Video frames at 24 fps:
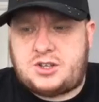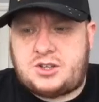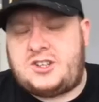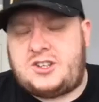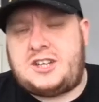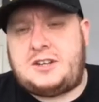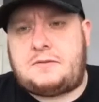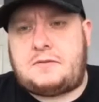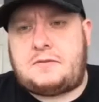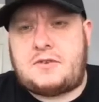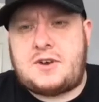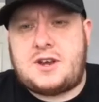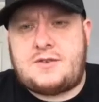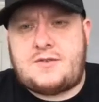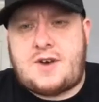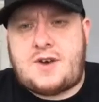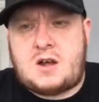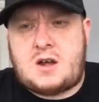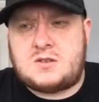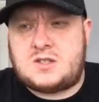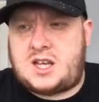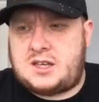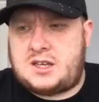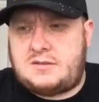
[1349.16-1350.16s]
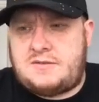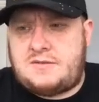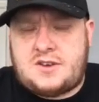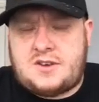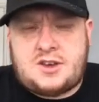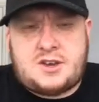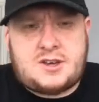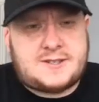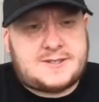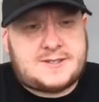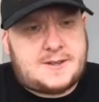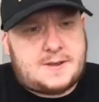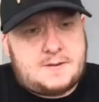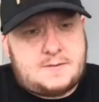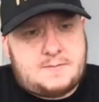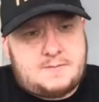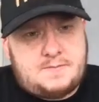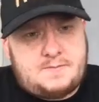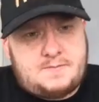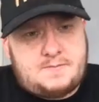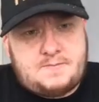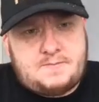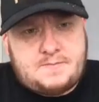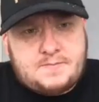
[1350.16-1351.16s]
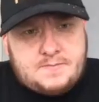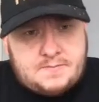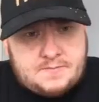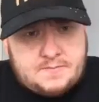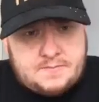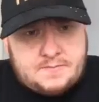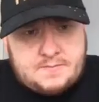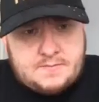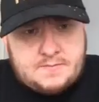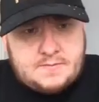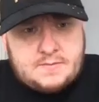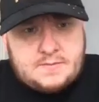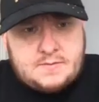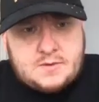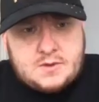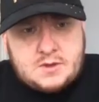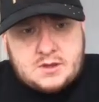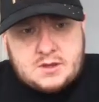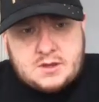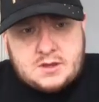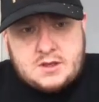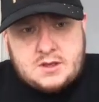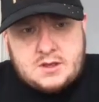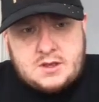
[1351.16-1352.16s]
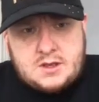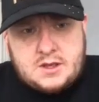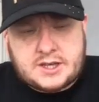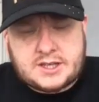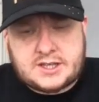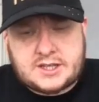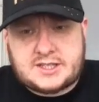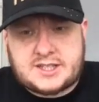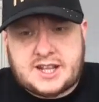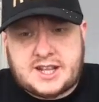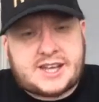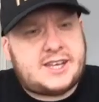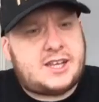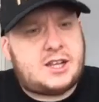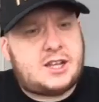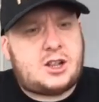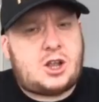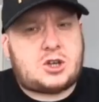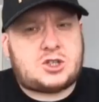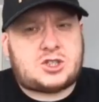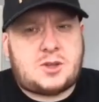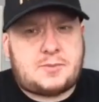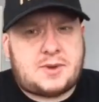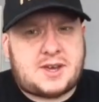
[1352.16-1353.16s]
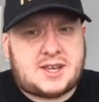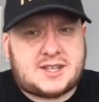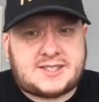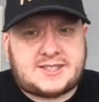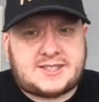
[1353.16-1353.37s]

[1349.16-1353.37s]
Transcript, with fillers: you need three rounds like your first. Yeah, it's like you lost a bit of